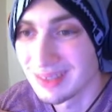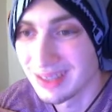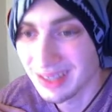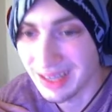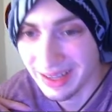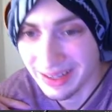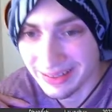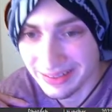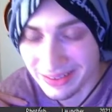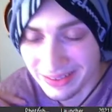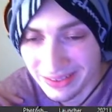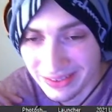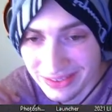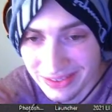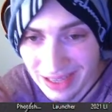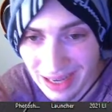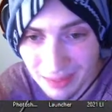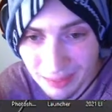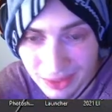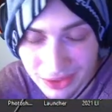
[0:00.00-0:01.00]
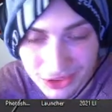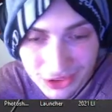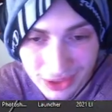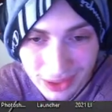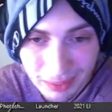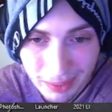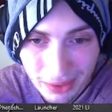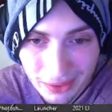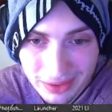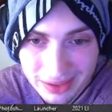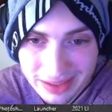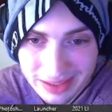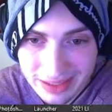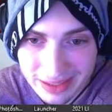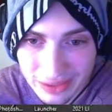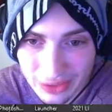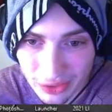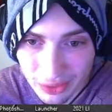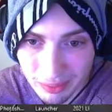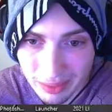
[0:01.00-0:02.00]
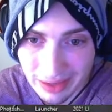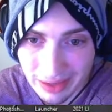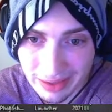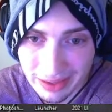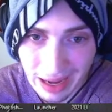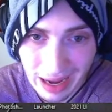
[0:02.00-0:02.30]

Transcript: and there's not much your opponents can do about it.